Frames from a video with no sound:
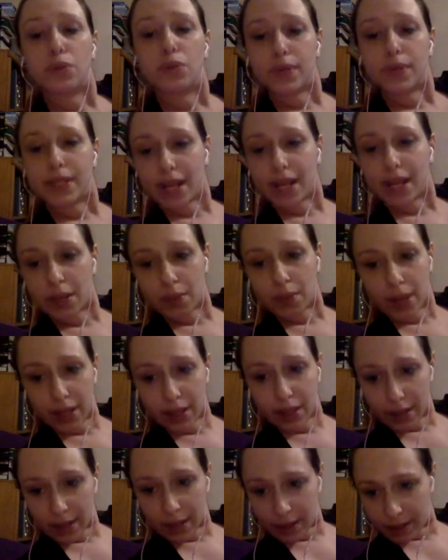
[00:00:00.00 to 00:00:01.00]
to it
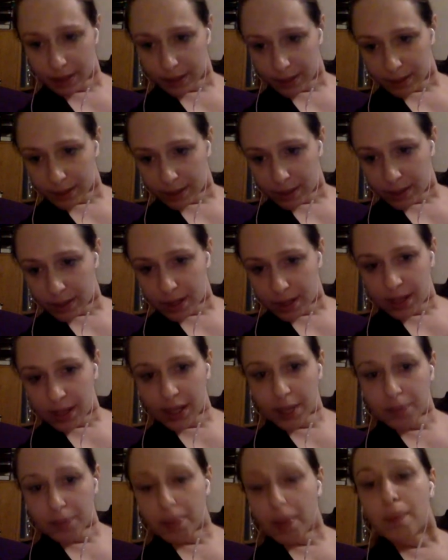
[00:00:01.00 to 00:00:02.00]
anyway,
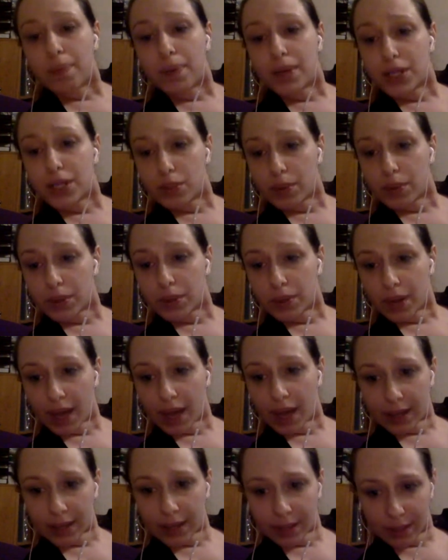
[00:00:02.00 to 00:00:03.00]
then publish what you like.